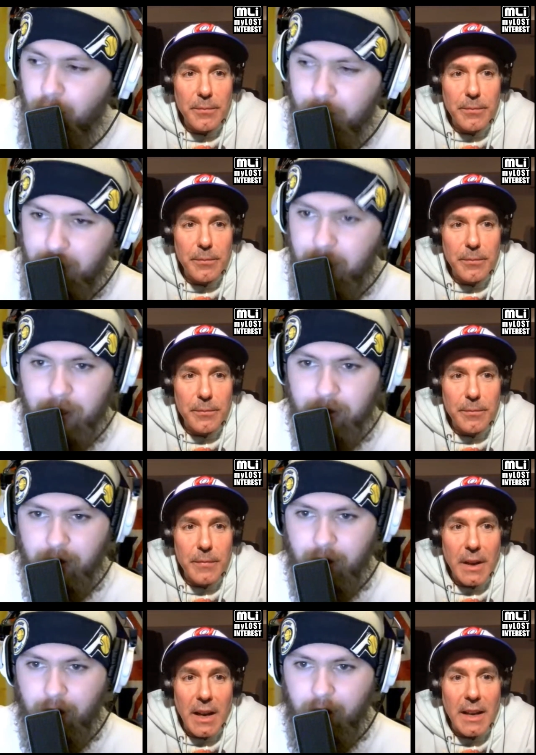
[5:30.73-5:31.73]
Speaker 1: know what it is.
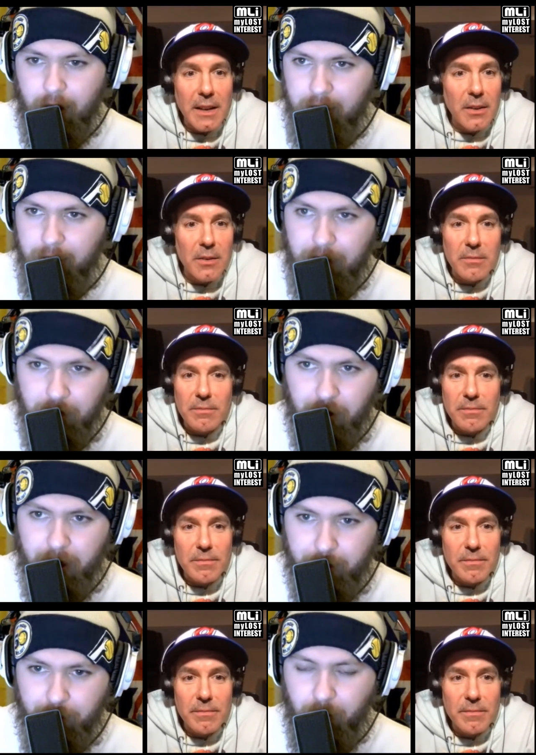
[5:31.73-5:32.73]
I don't. It makes you look
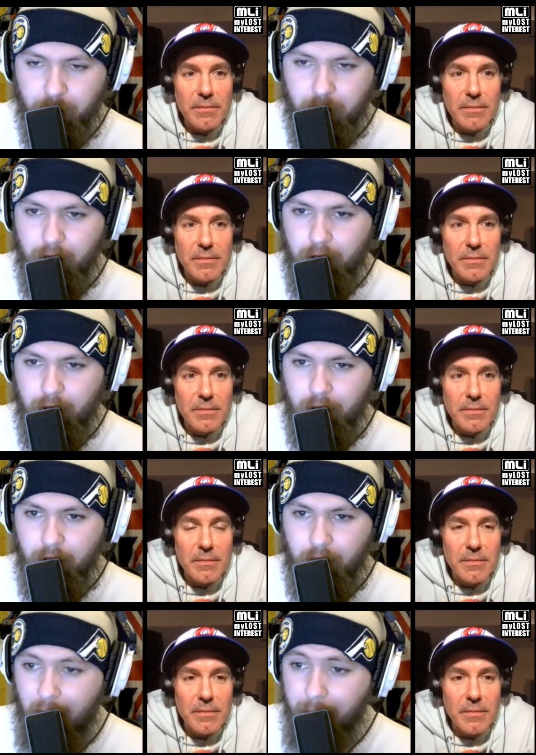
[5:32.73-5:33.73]
like a fool.
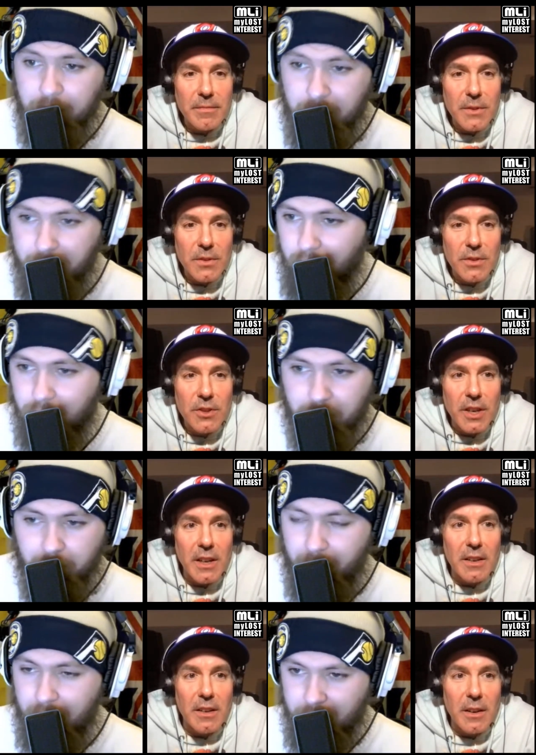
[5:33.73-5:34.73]
I'm just giving you some
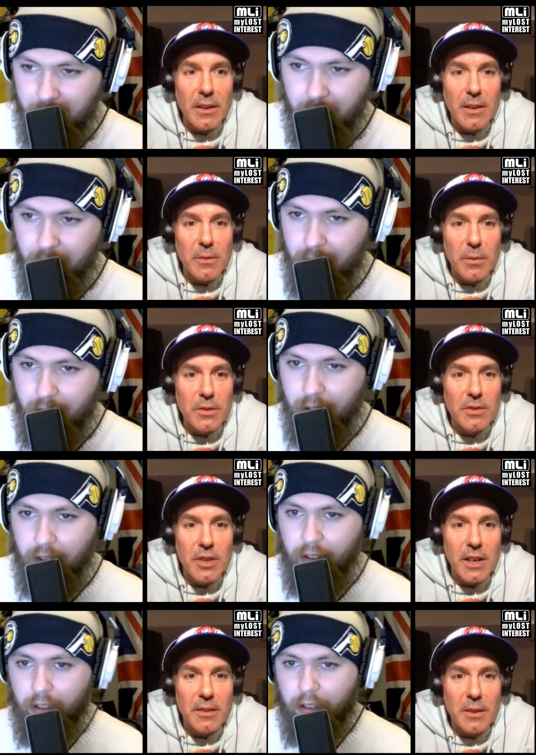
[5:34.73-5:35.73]
advice.
Speaker 2: All right, well,
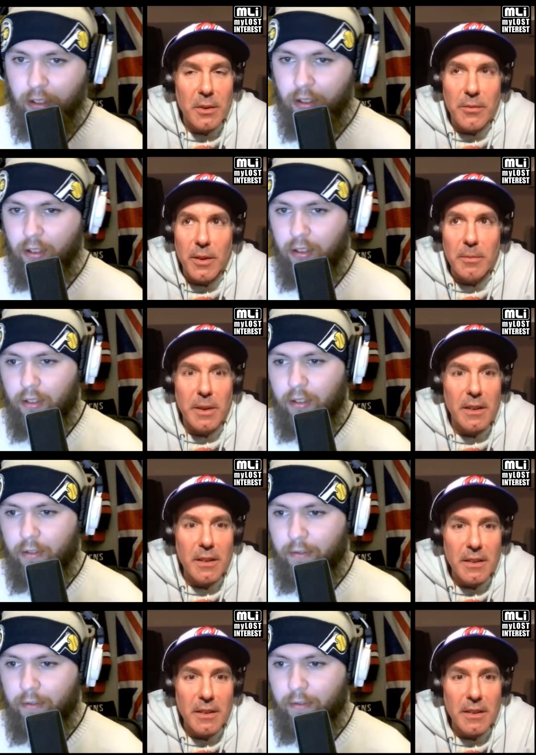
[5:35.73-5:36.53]
check out the GoFundMe.